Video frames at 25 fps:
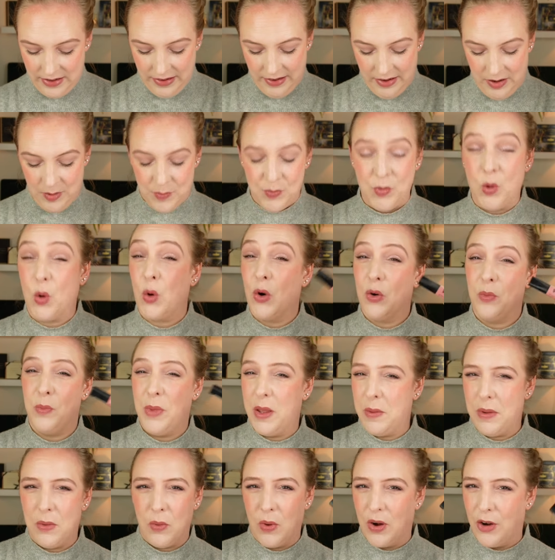Um, or
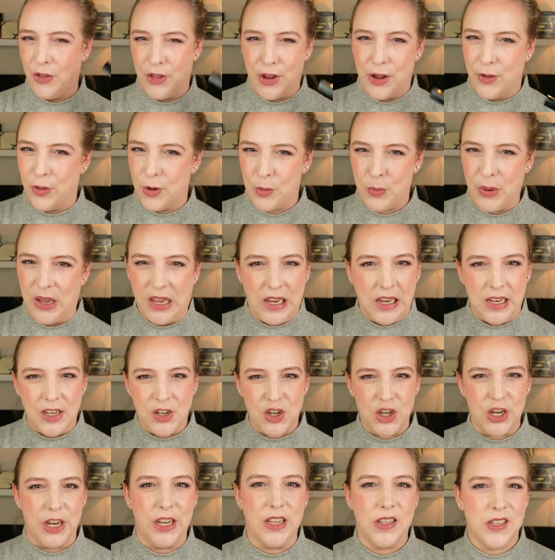maybe one of the other pinky
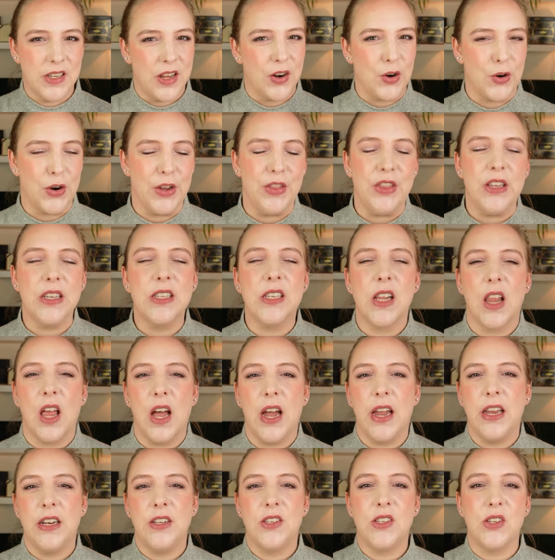shades that are in this
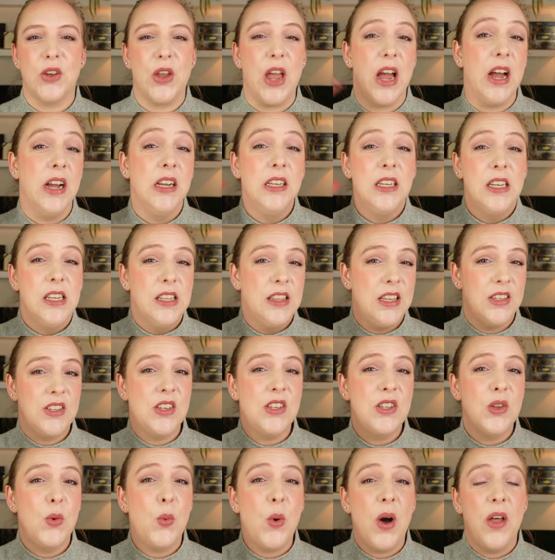line. So yeah, this
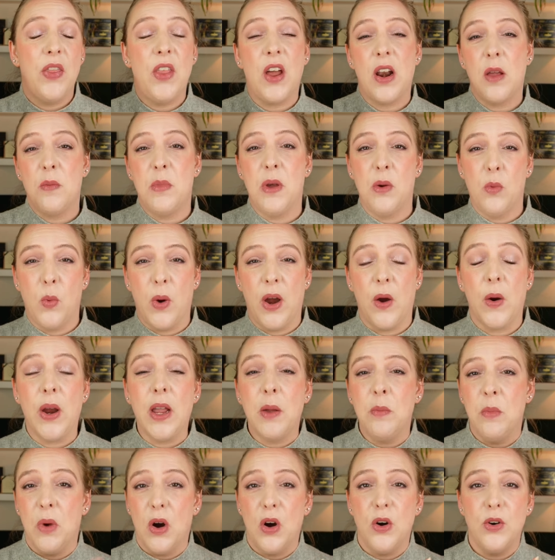is the one that I've been
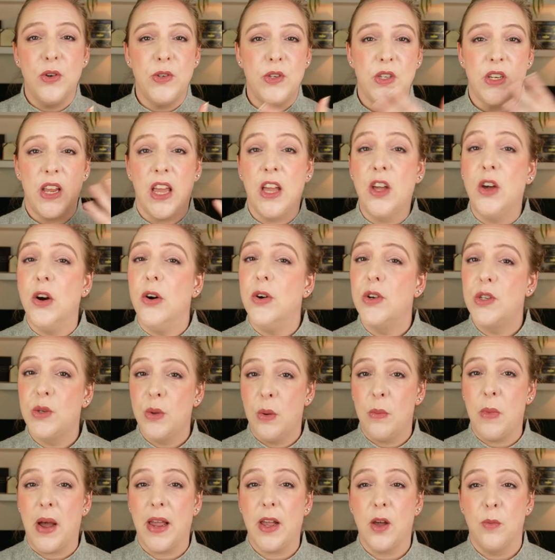wearing most. It goes
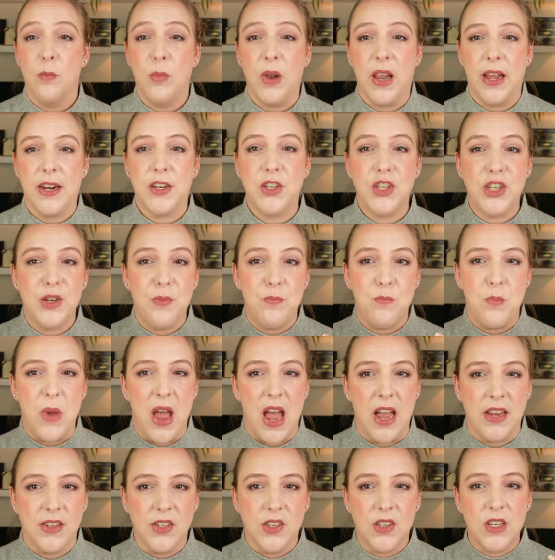with my complexion
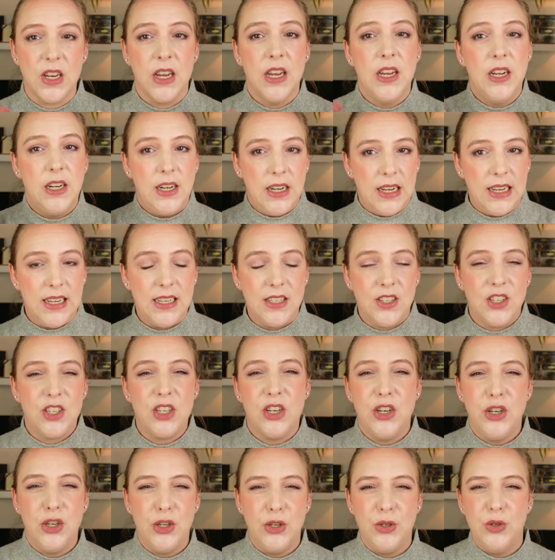best. It's
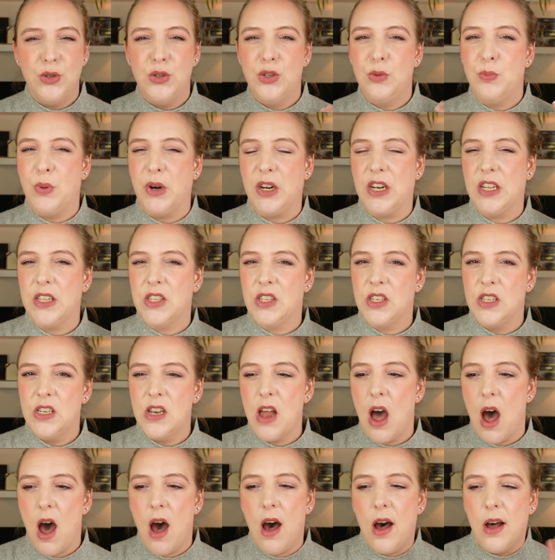a nude, but it's
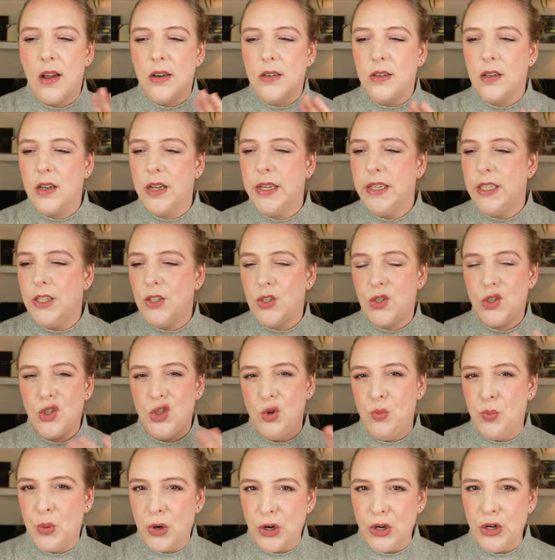not like
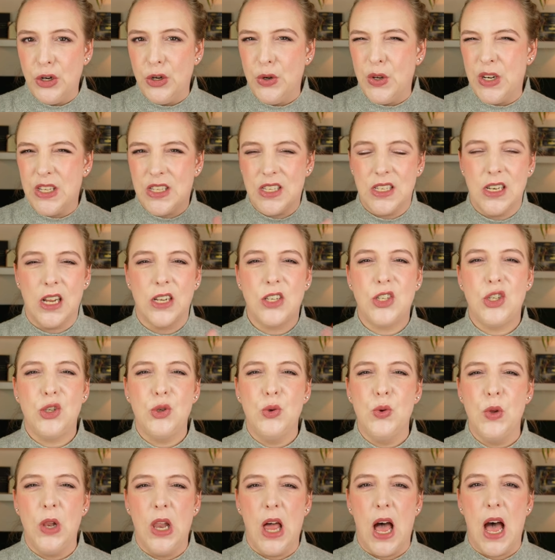super nude. It's not
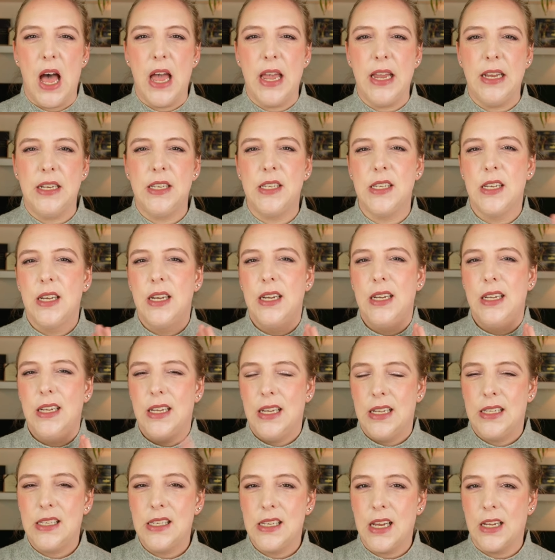too light.
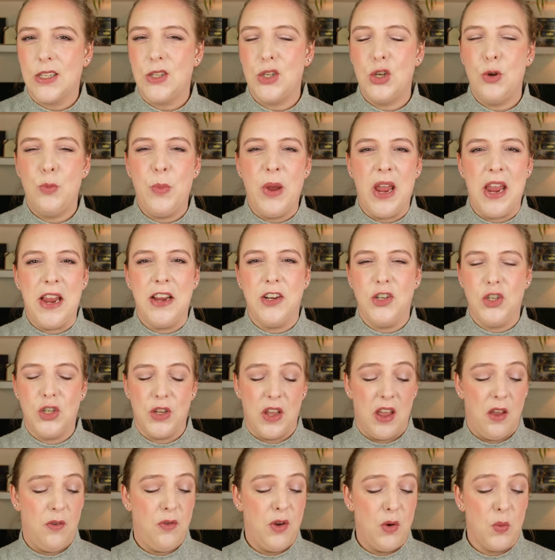It's not too beige.
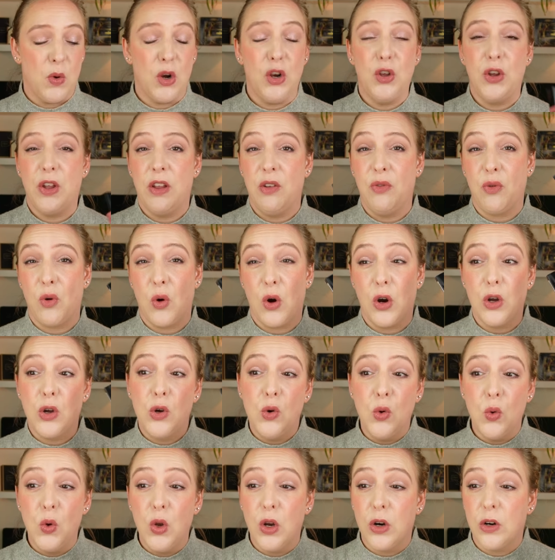So if you were looking for a
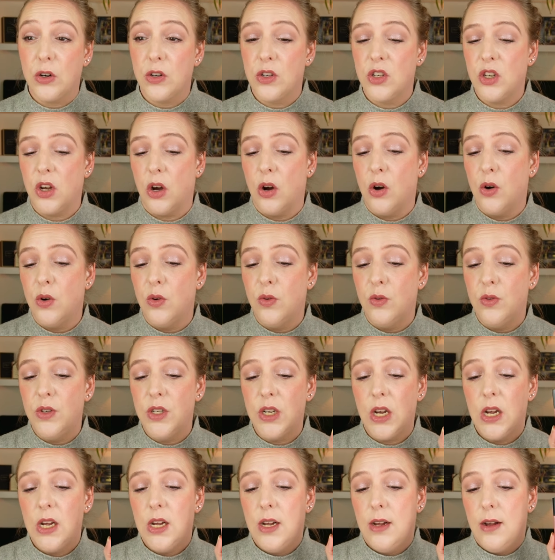cooler toned,